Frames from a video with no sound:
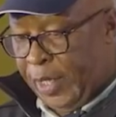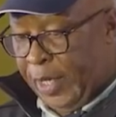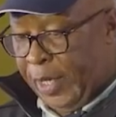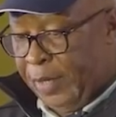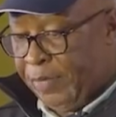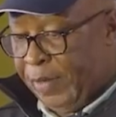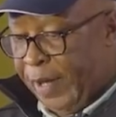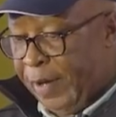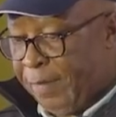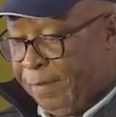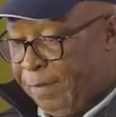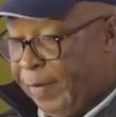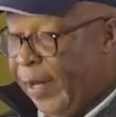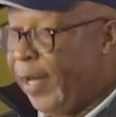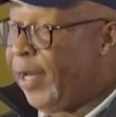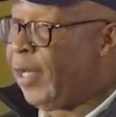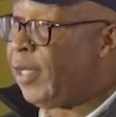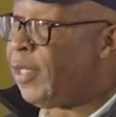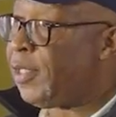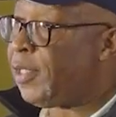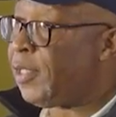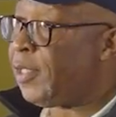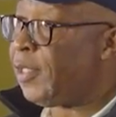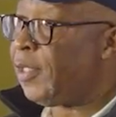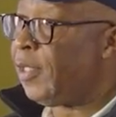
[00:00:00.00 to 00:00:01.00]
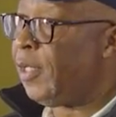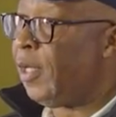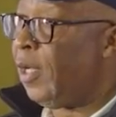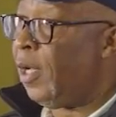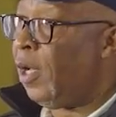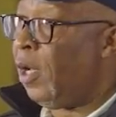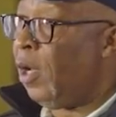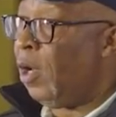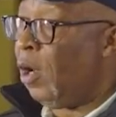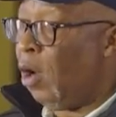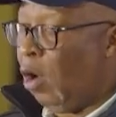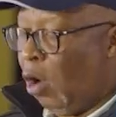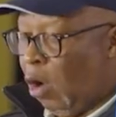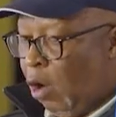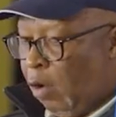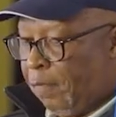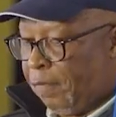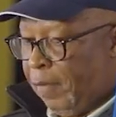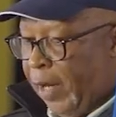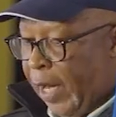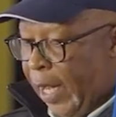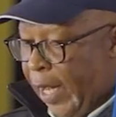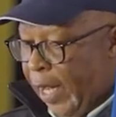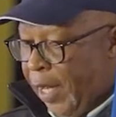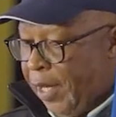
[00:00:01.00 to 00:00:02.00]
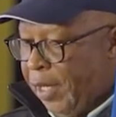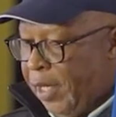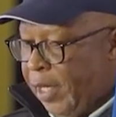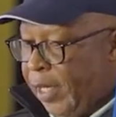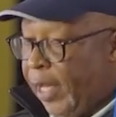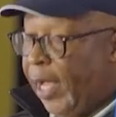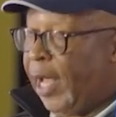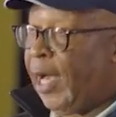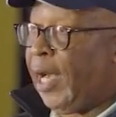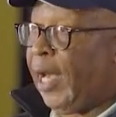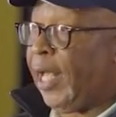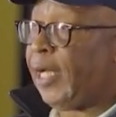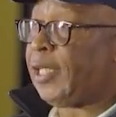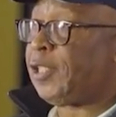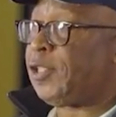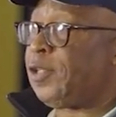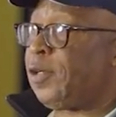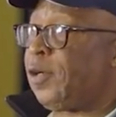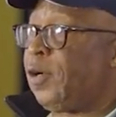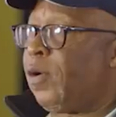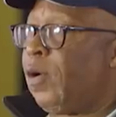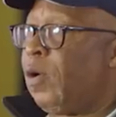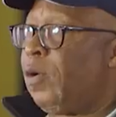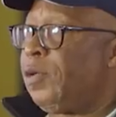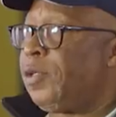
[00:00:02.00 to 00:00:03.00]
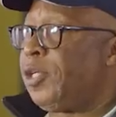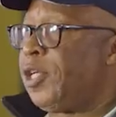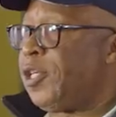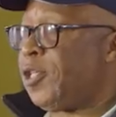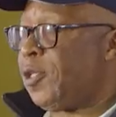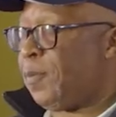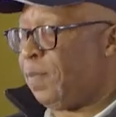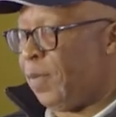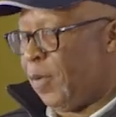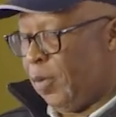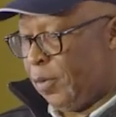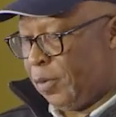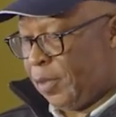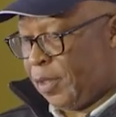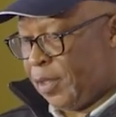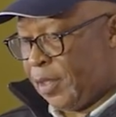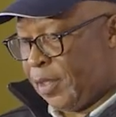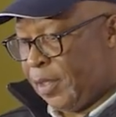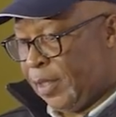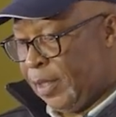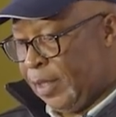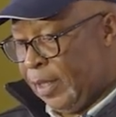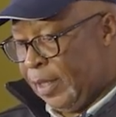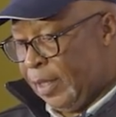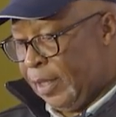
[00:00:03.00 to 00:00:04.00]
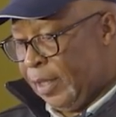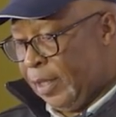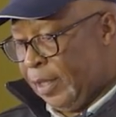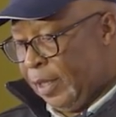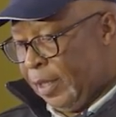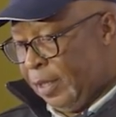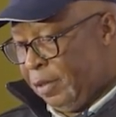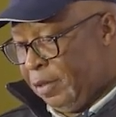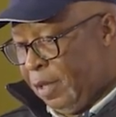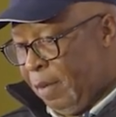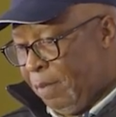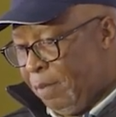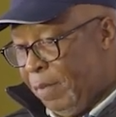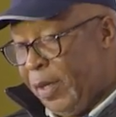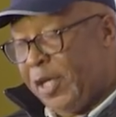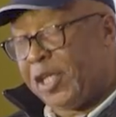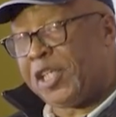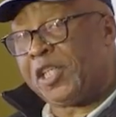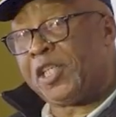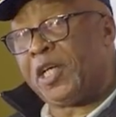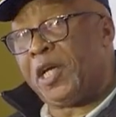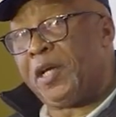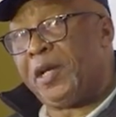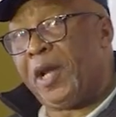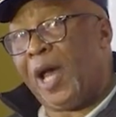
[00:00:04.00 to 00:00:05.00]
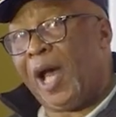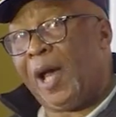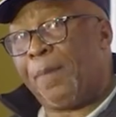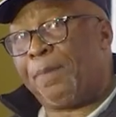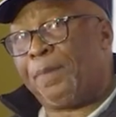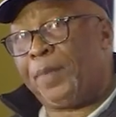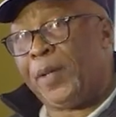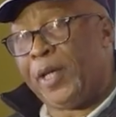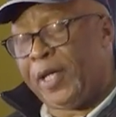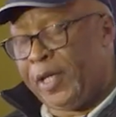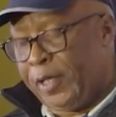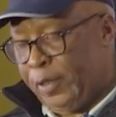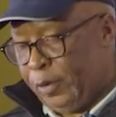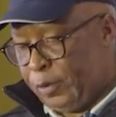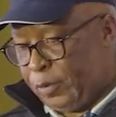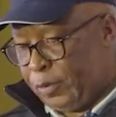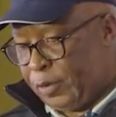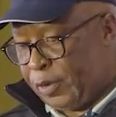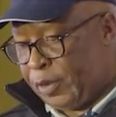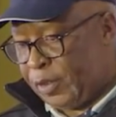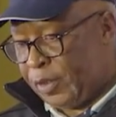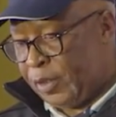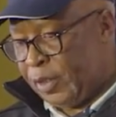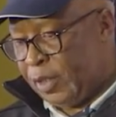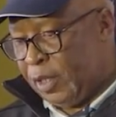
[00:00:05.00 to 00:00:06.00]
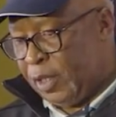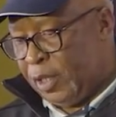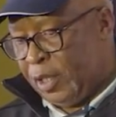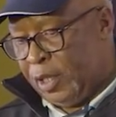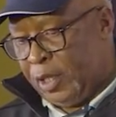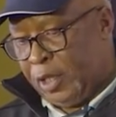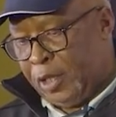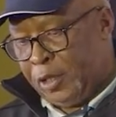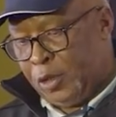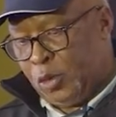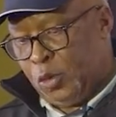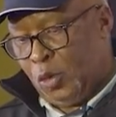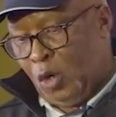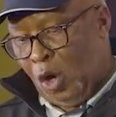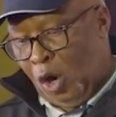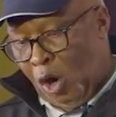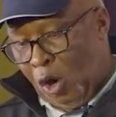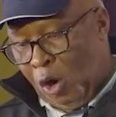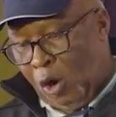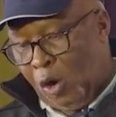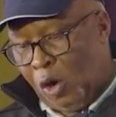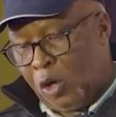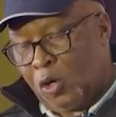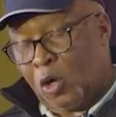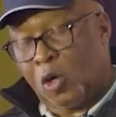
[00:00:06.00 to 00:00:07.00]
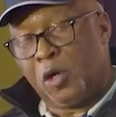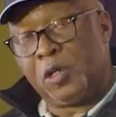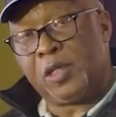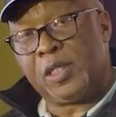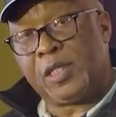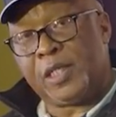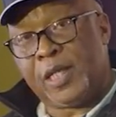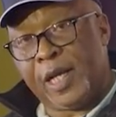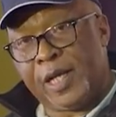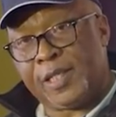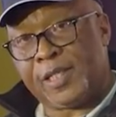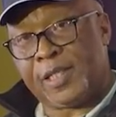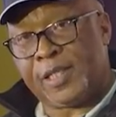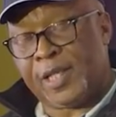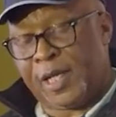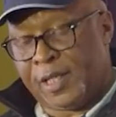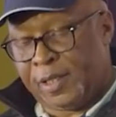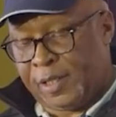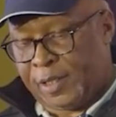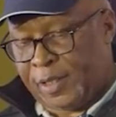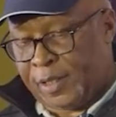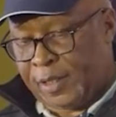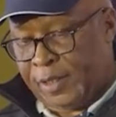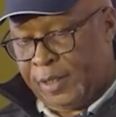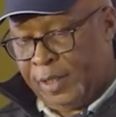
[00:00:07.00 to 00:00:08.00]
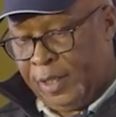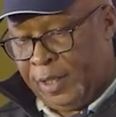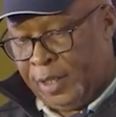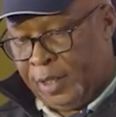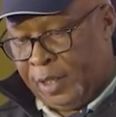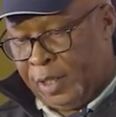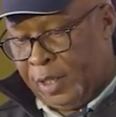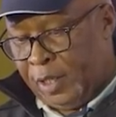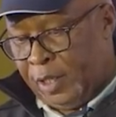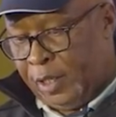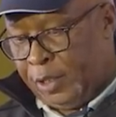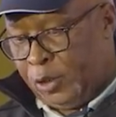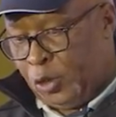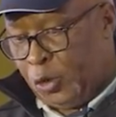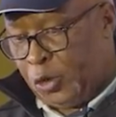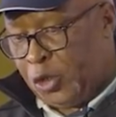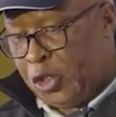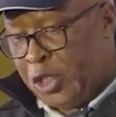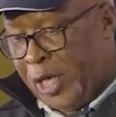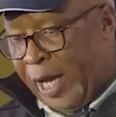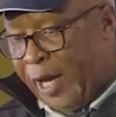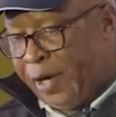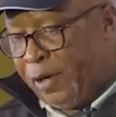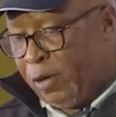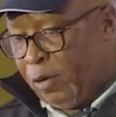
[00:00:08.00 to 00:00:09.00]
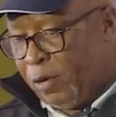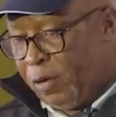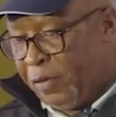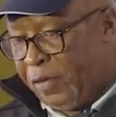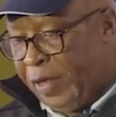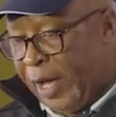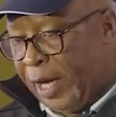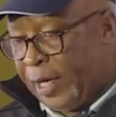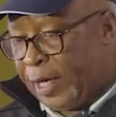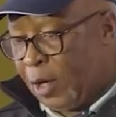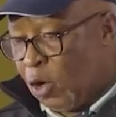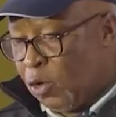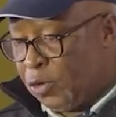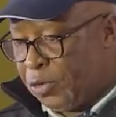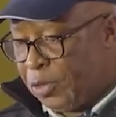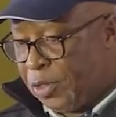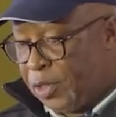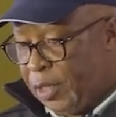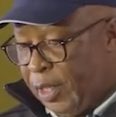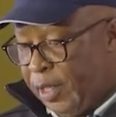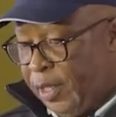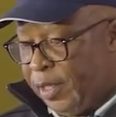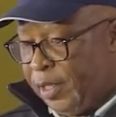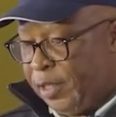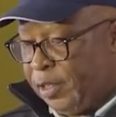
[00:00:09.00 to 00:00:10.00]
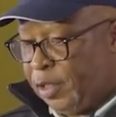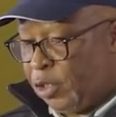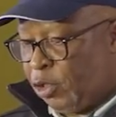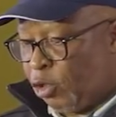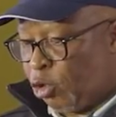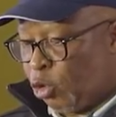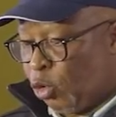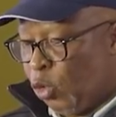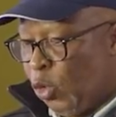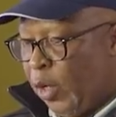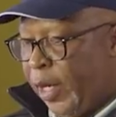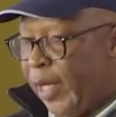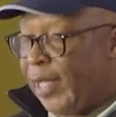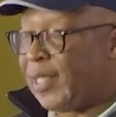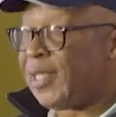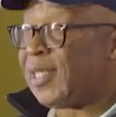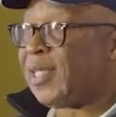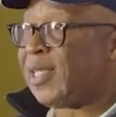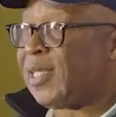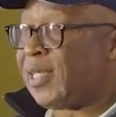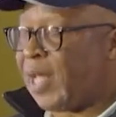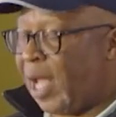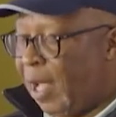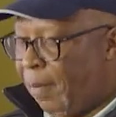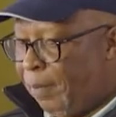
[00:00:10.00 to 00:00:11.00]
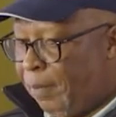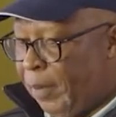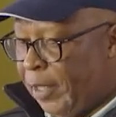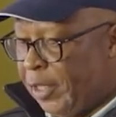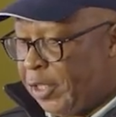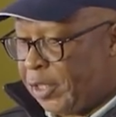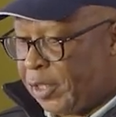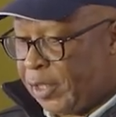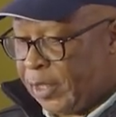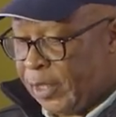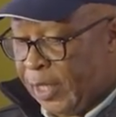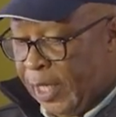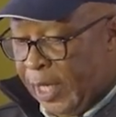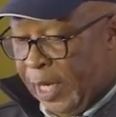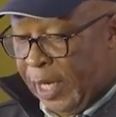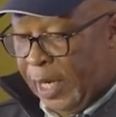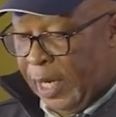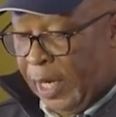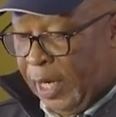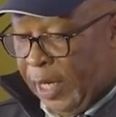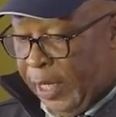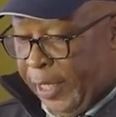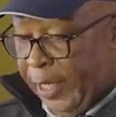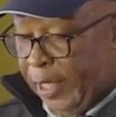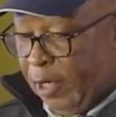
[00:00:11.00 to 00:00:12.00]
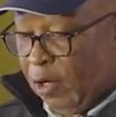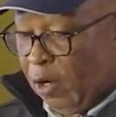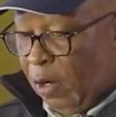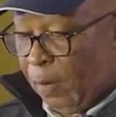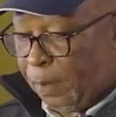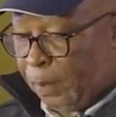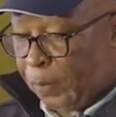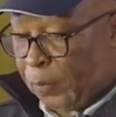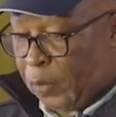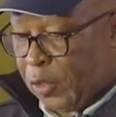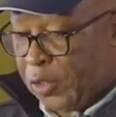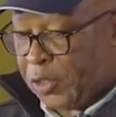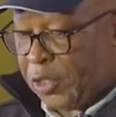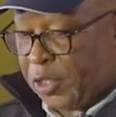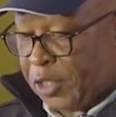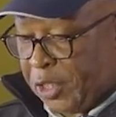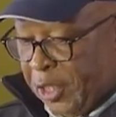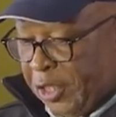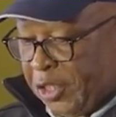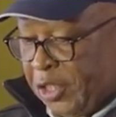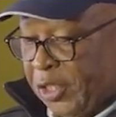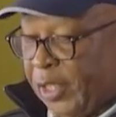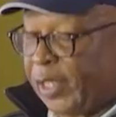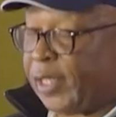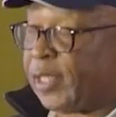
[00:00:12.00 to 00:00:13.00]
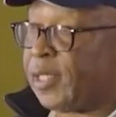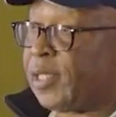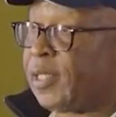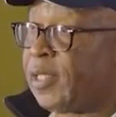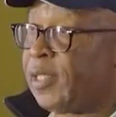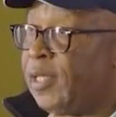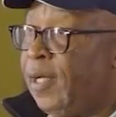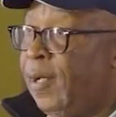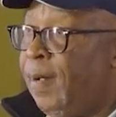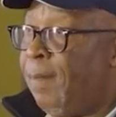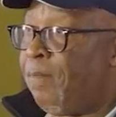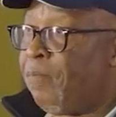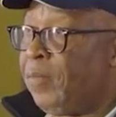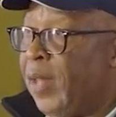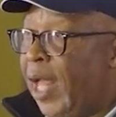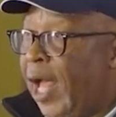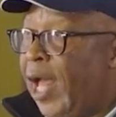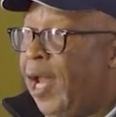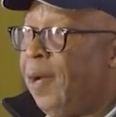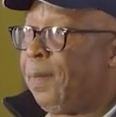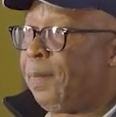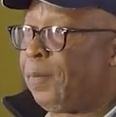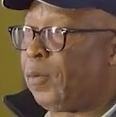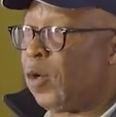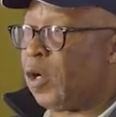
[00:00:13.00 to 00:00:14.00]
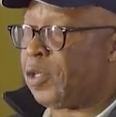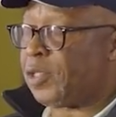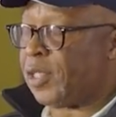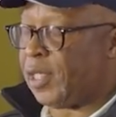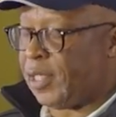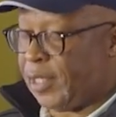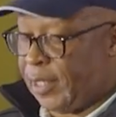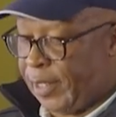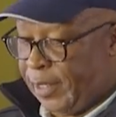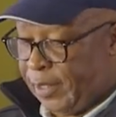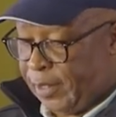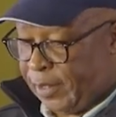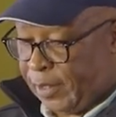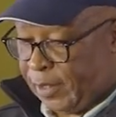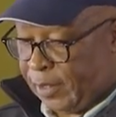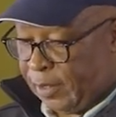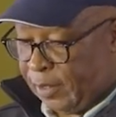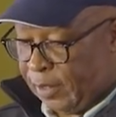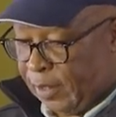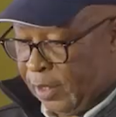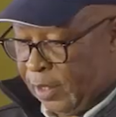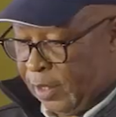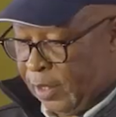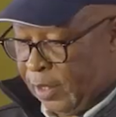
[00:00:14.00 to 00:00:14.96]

In the event of any electoral disputes, the mission appeals to all contestants to channel their concerns through established legal procedures and processes.